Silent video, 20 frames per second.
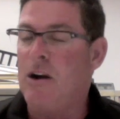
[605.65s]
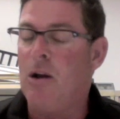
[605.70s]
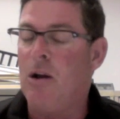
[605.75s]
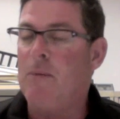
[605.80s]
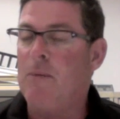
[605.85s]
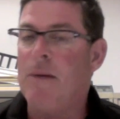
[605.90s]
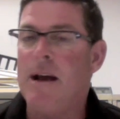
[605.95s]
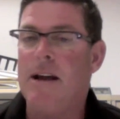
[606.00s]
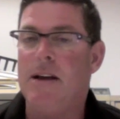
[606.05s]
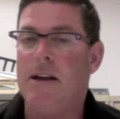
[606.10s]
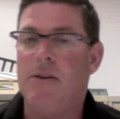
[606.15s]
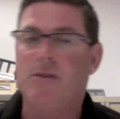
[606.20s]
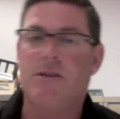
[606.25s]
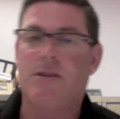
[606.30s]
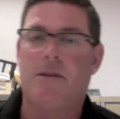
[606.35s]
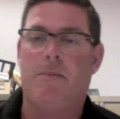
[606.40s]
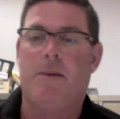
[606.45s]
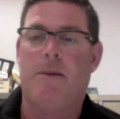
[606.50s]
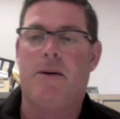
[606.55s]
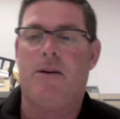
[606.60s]
all my
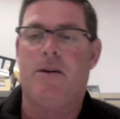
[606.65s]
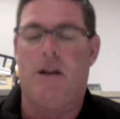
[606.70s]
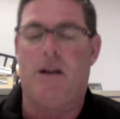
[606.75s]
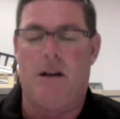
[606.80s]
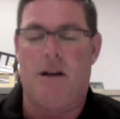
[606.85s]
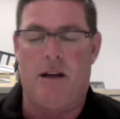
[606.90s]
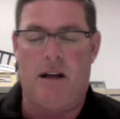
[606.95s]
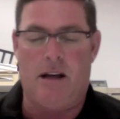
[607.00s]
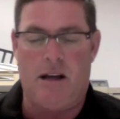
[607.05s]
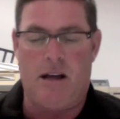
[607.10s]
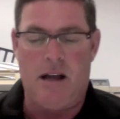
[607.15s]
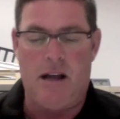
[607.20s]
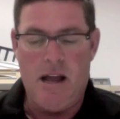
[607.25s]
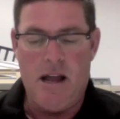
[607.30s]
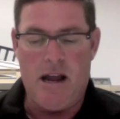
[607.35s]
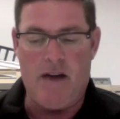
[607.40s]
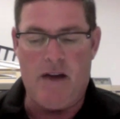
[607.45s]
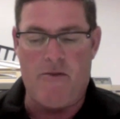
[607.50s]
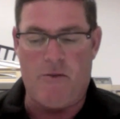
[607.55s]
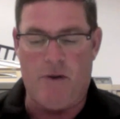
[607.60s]
hitters compared to
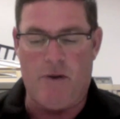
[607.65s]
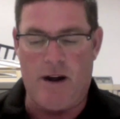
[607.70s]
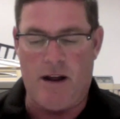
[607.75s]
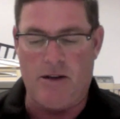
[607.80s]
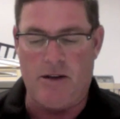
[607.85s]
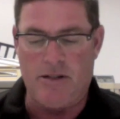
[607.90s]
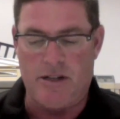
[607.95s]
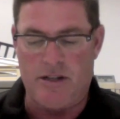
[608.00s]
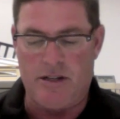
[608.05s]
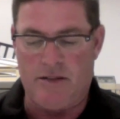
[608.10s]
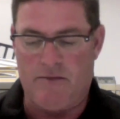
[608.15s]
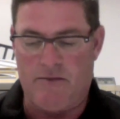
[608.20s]
everyone else's.